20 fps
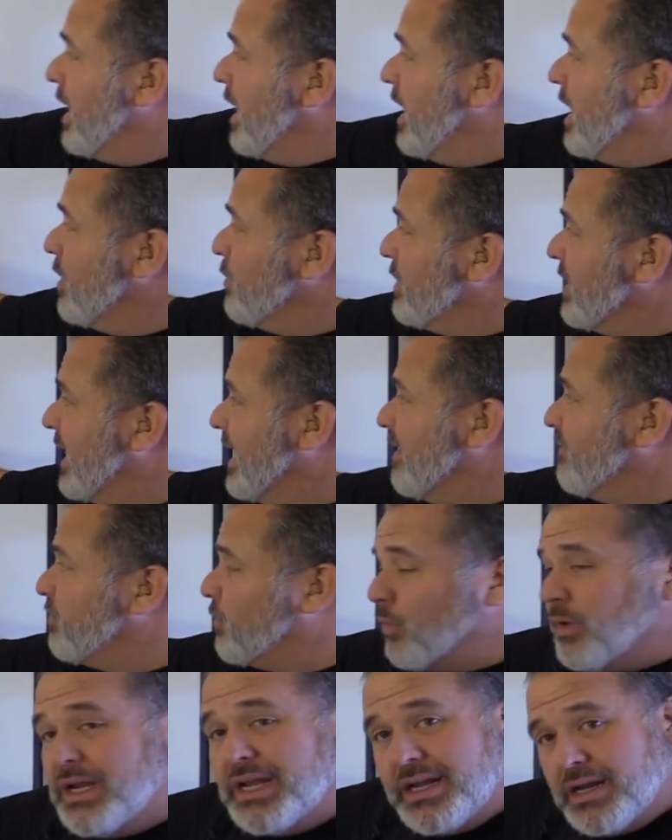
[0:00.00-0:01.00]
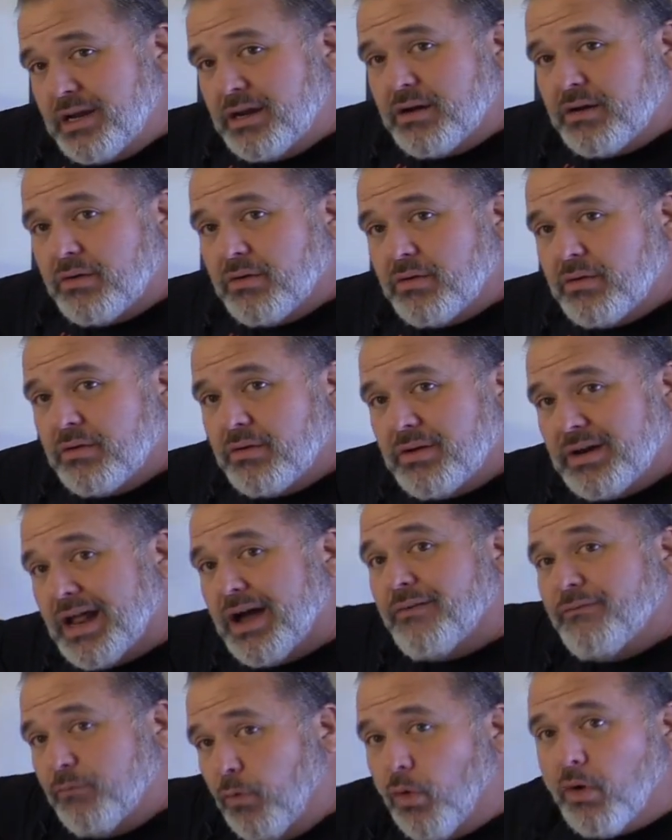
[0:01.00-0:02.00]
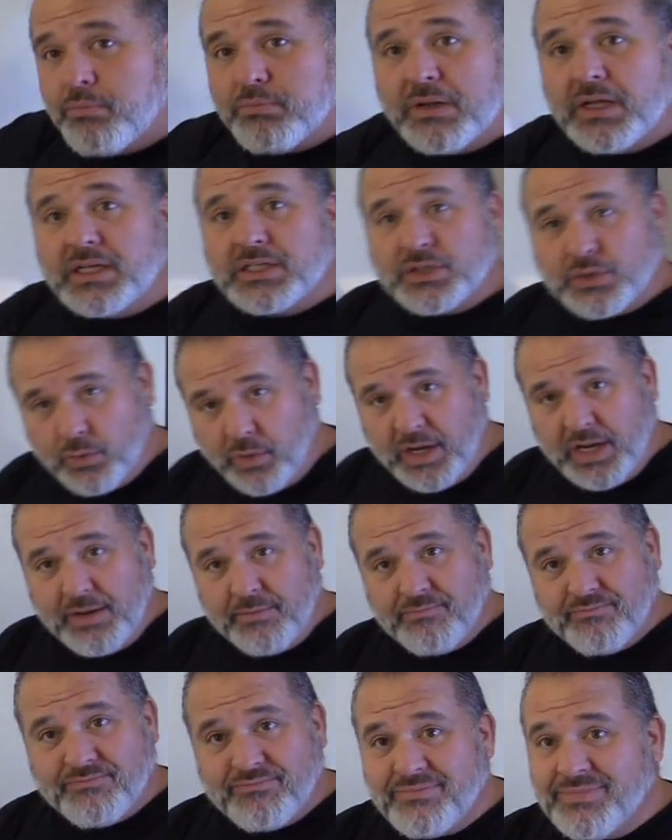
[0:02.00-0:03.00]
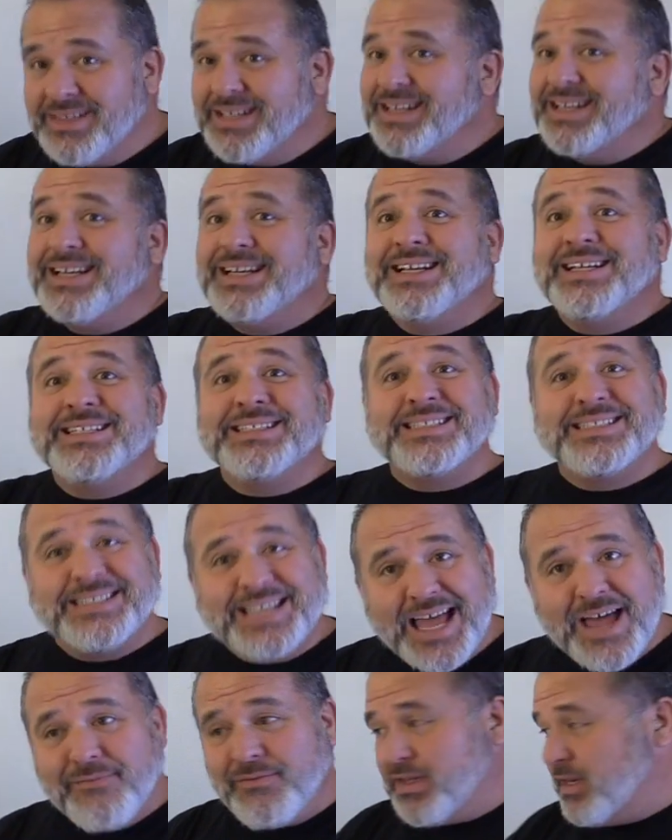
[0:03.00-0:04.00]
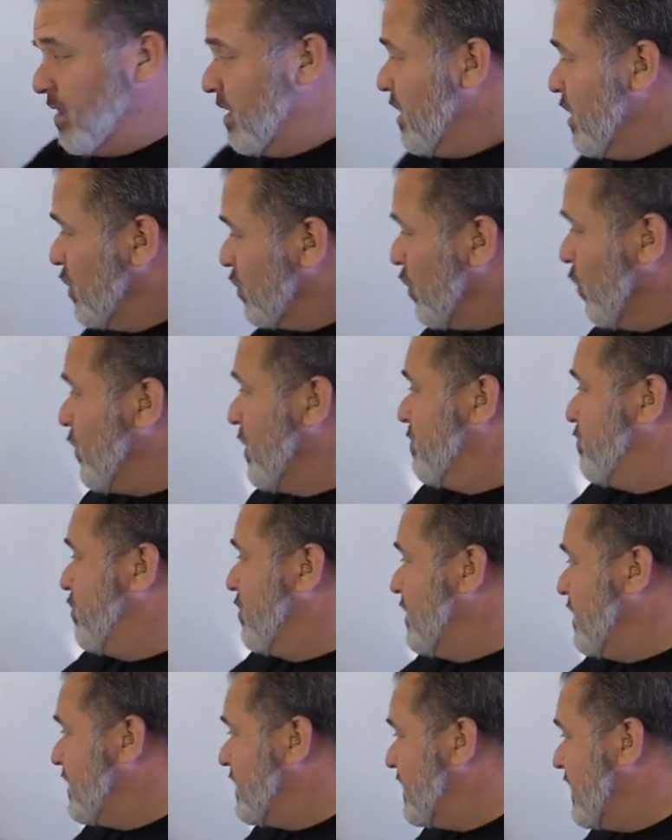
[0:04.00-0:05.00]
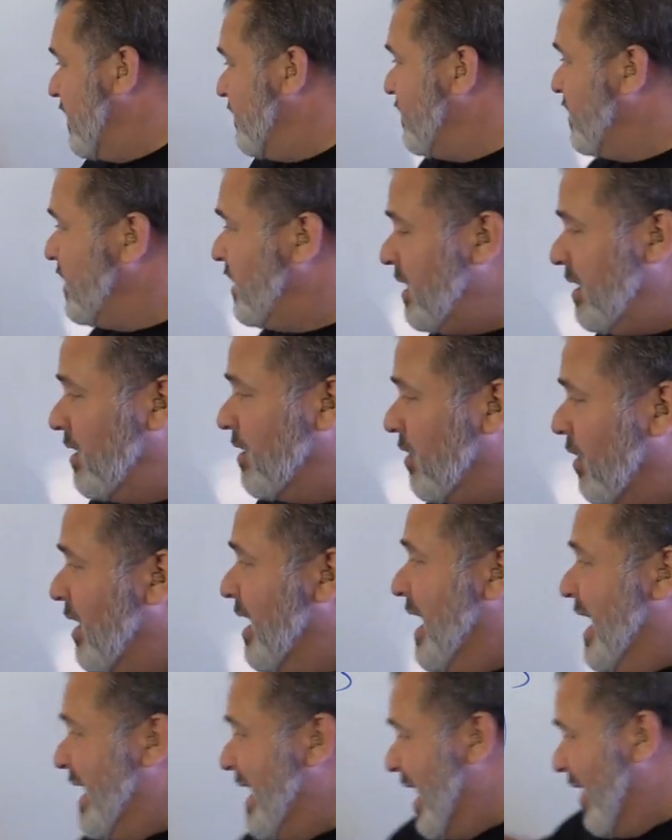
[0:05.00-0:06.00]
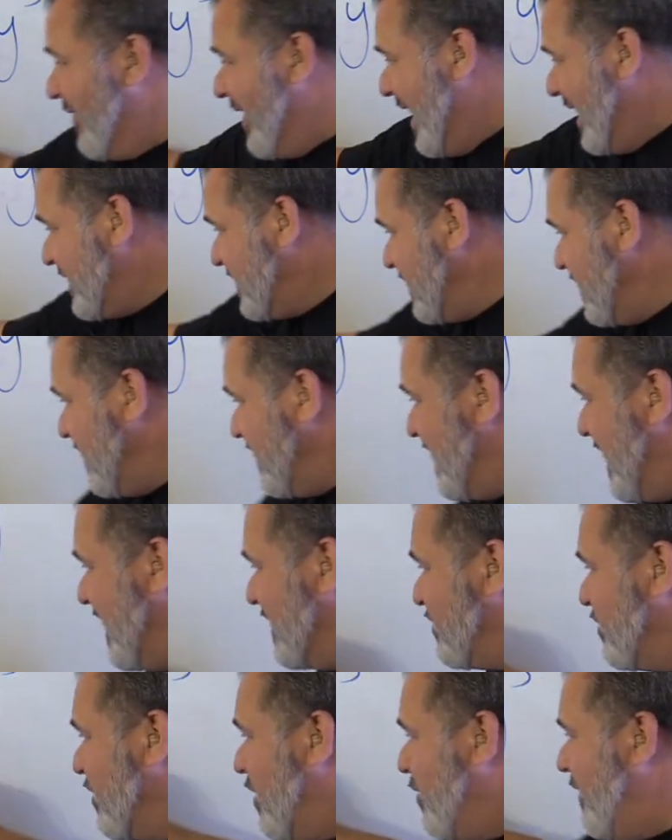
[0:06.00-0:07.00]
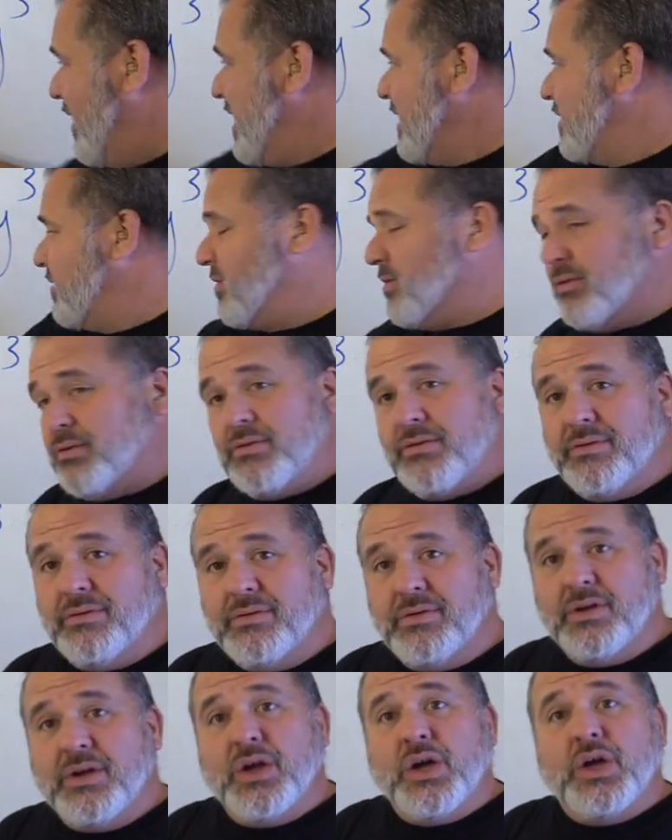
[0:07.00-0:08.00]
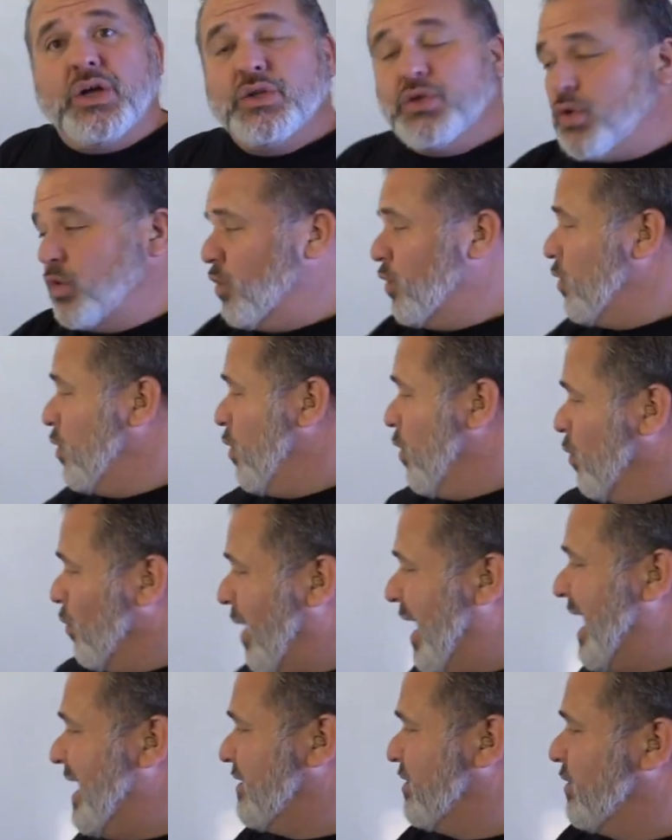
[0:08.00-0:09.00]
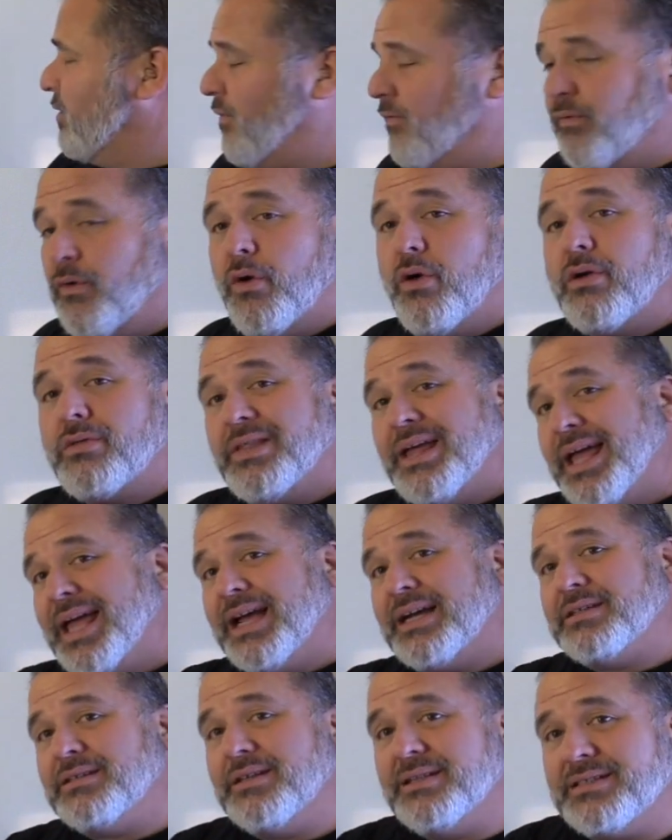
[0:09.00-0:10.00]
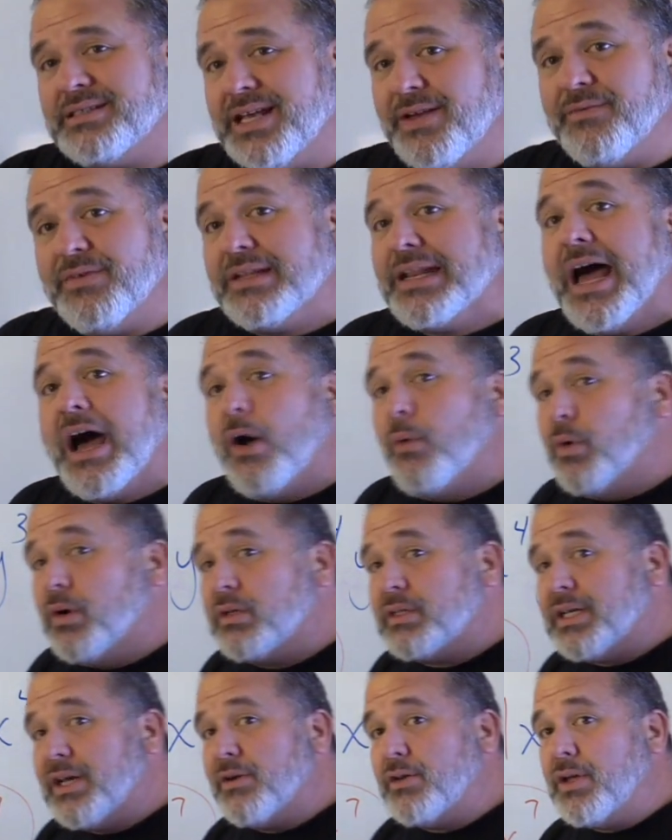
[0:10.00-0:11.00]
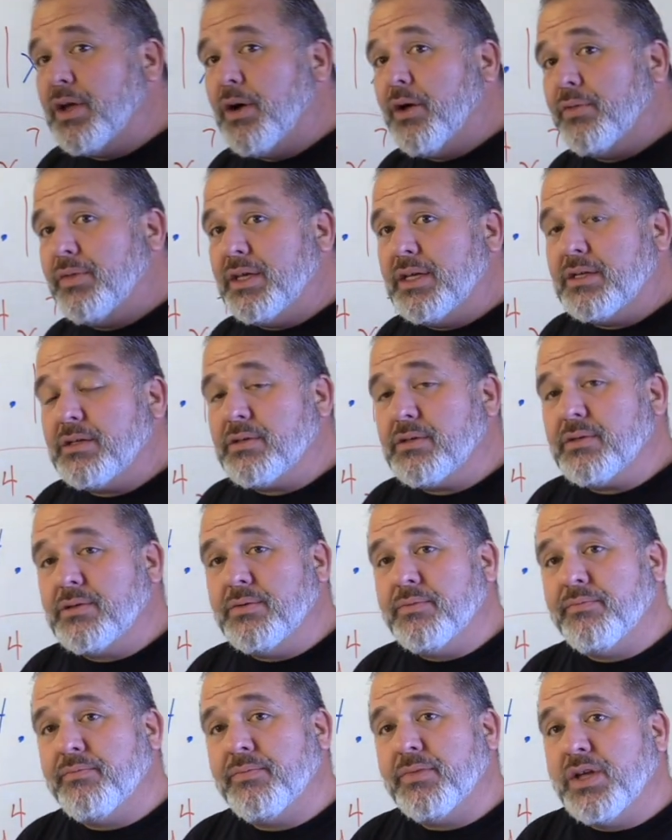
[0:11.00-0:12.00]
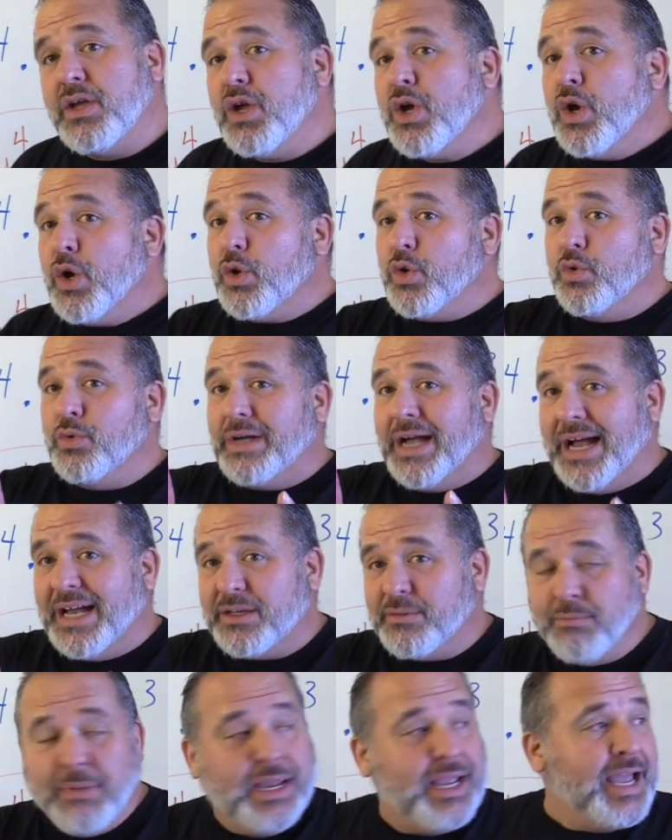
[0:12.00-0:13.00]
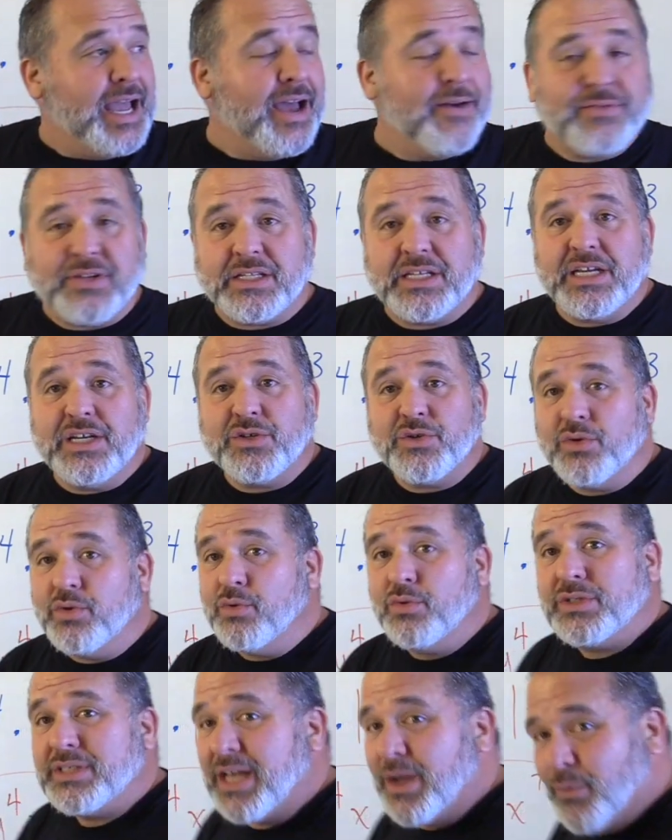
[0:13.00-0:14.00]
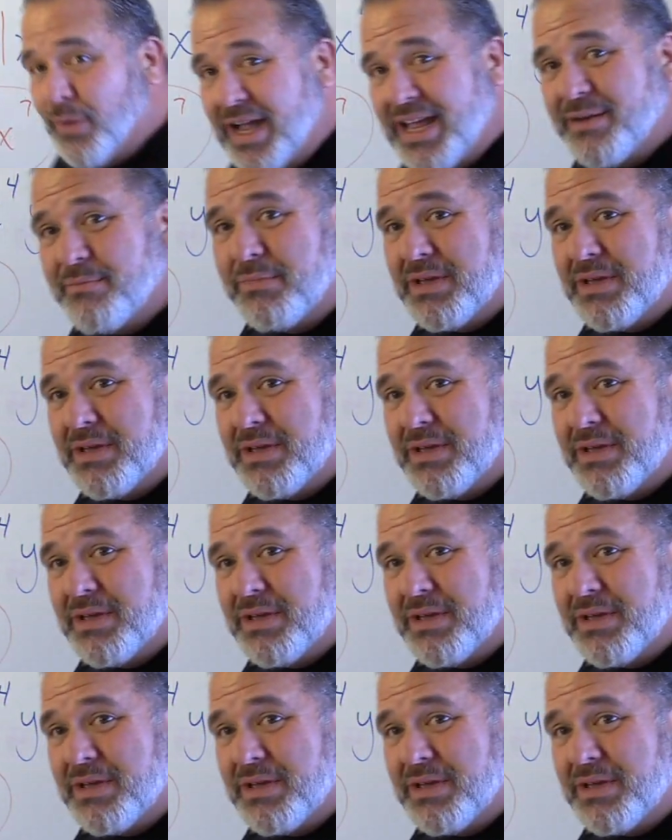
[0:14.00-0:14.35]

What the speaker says: and we have 3 here. Now, 4 plus 3, 7. So we put a 7 here. Now, that's it. That's our answer. 2, y to the 4th, x to the 7th. Now, I will tell you all this. You guys may have a teacher who say, wait a